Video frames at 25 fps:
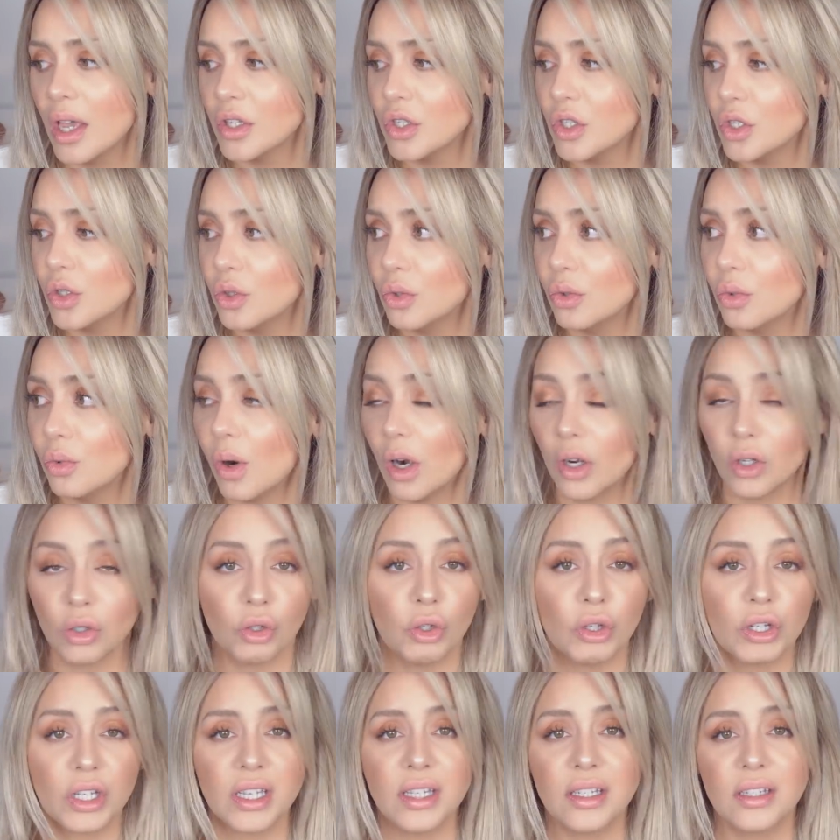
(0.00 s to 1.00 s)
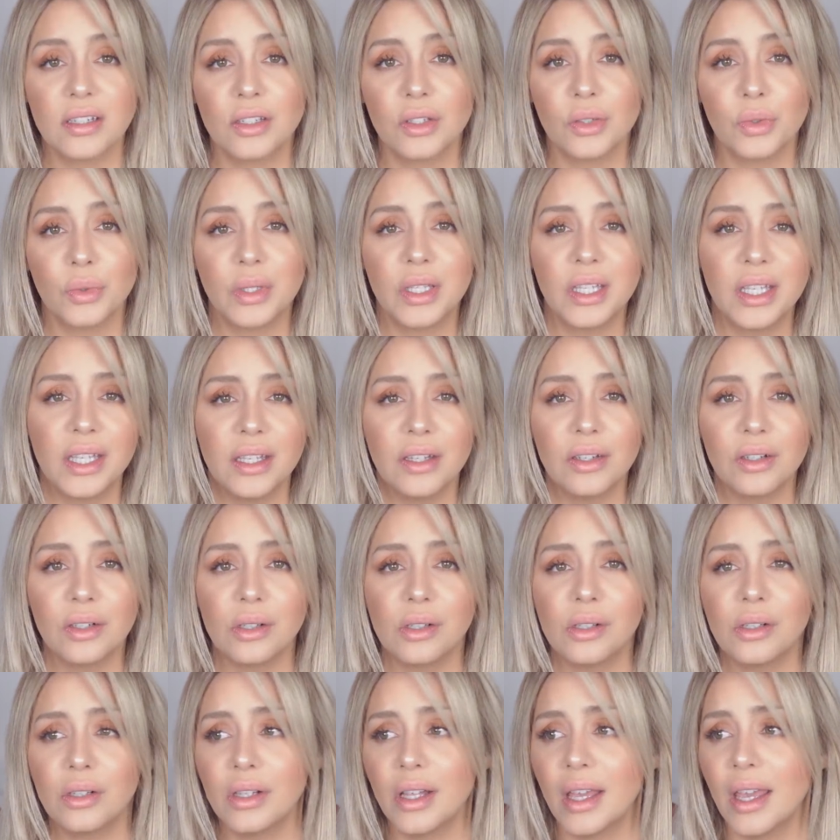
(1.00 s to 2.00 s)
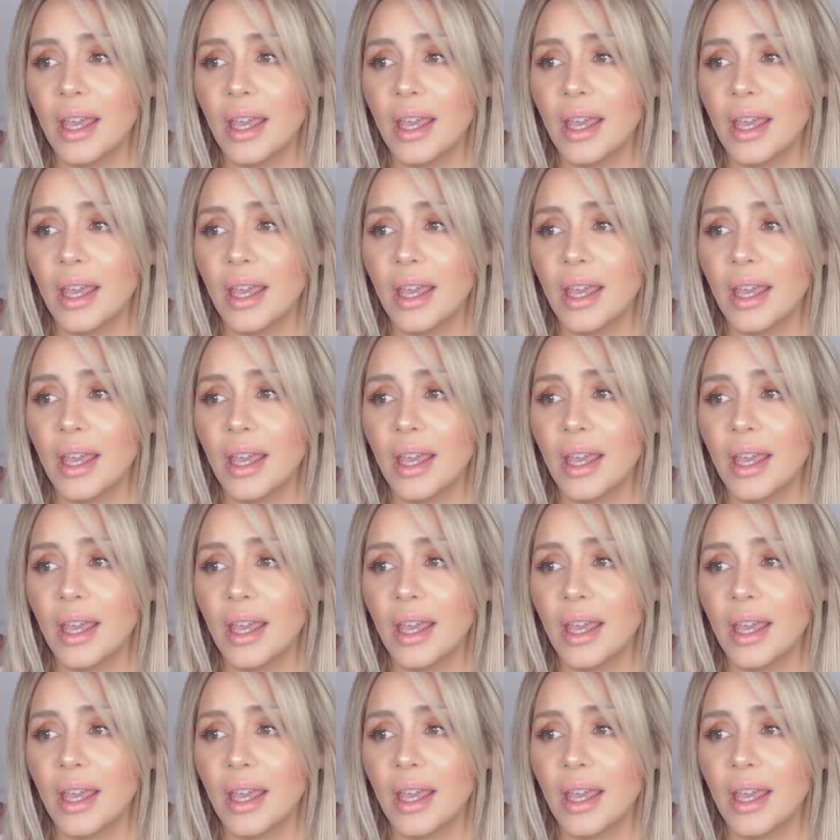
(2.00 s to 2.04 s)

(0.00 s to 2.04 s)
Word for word: you are looking to heal